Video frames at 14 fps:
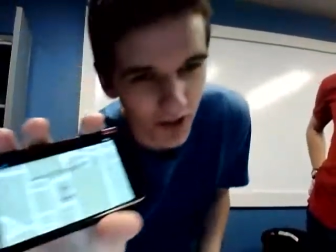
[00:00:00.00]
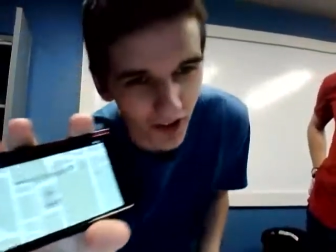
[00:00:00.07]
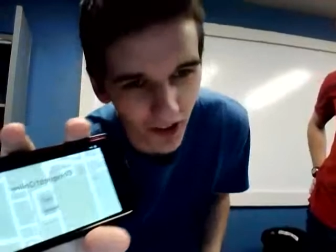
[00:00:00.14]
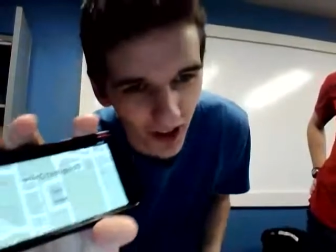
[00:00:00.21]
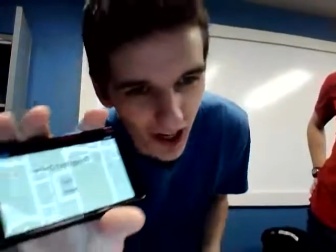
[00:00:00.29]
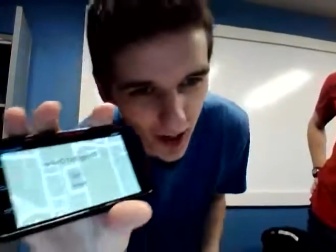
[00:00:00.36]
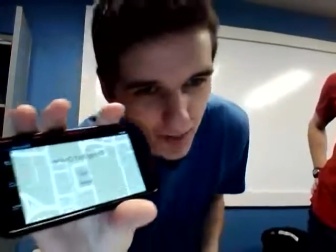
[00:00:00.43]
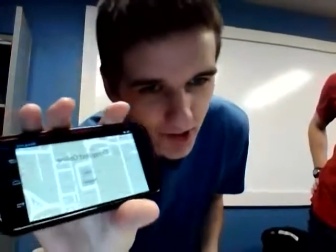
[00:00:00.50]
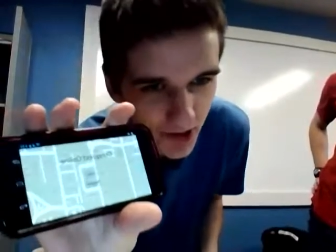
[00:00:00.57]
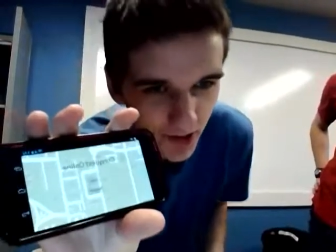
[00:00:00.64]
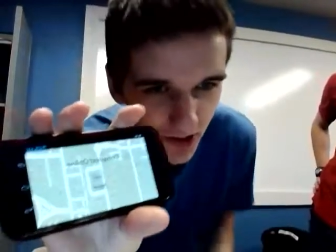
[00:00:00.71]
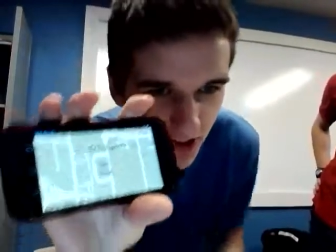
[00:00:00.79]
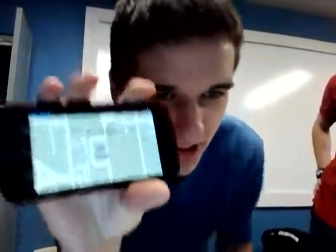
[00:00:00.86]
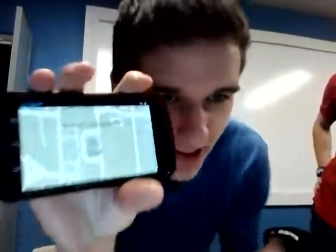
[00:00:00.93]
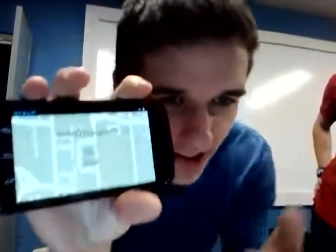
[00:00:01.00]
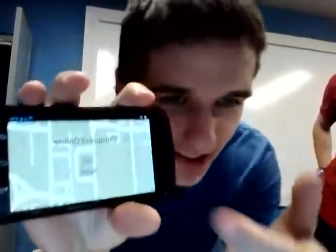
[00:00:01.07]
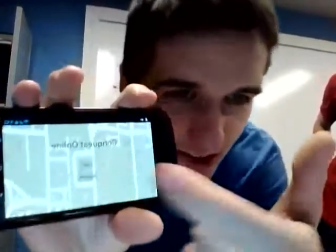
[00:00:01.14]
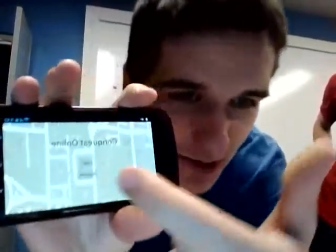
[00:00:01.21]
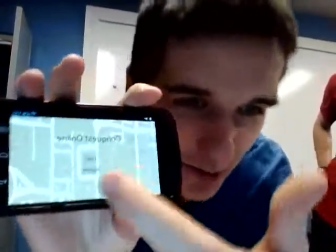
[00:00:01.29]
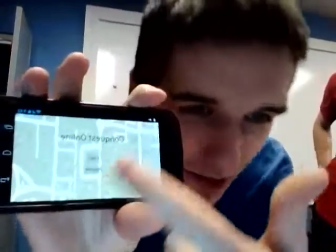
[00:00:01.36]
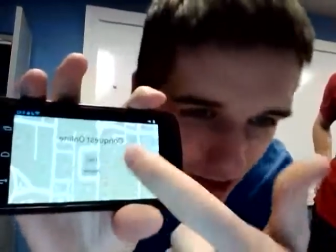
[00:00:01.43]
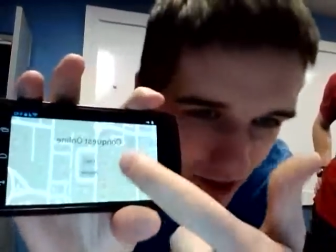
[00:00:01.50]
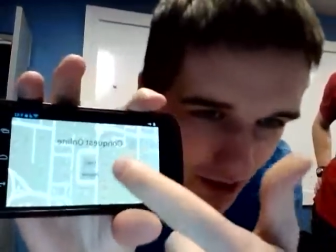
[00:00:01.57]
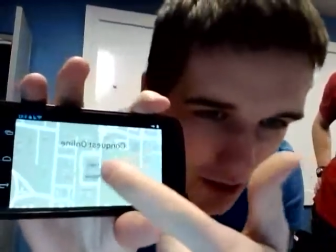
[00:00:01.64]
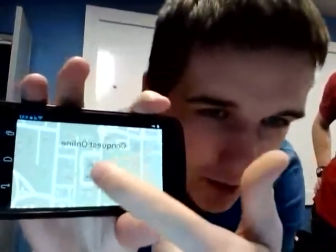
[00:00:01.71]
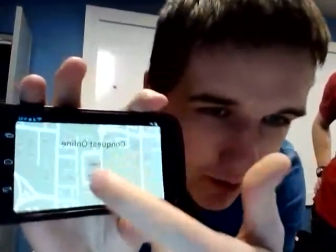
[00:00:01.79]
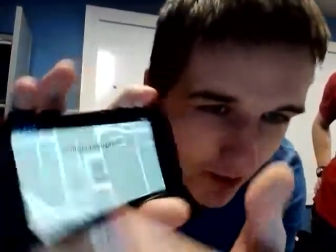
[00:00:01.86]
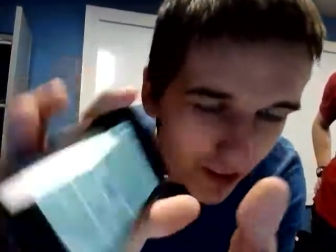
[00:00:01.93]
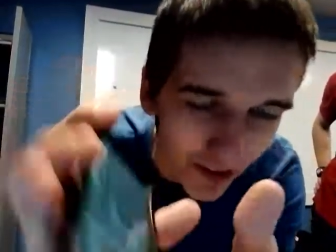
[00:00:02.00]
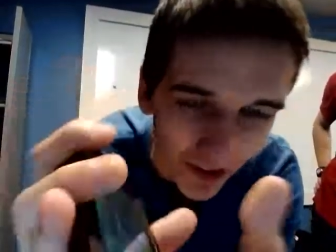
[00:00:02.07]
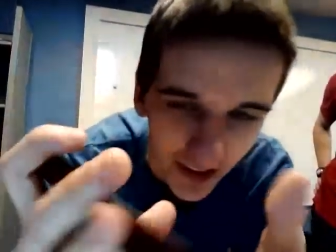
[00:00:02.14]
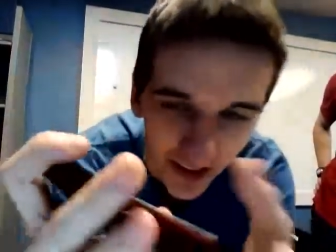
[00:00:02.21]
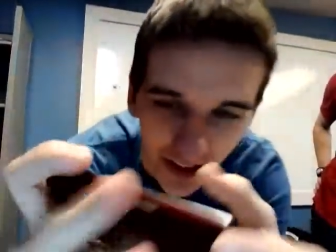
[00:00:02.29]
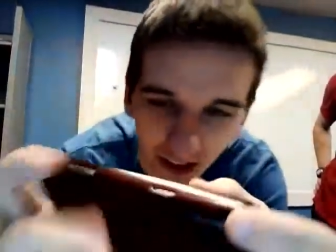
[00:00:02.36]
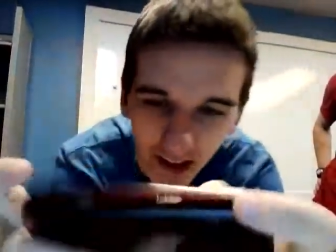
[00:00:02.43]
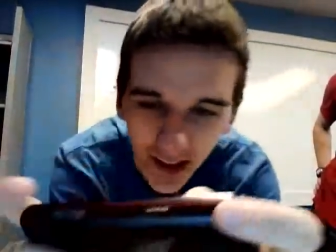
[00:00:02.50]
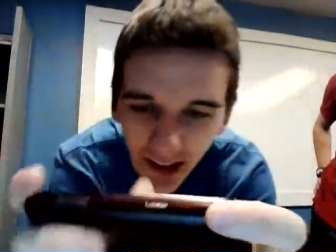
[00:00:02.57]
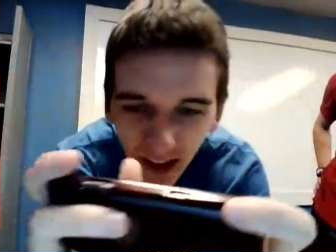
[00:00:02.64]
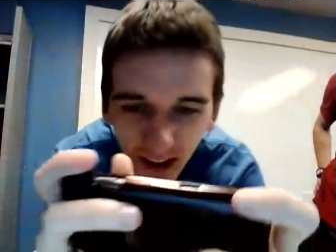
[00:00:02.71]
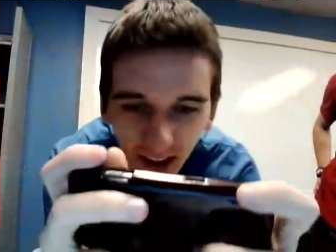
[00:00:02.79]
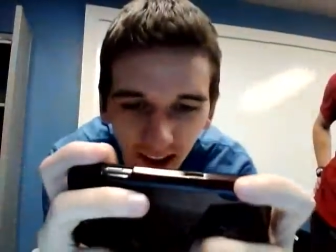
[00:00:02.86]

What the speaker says: with our app is you click this register button right here.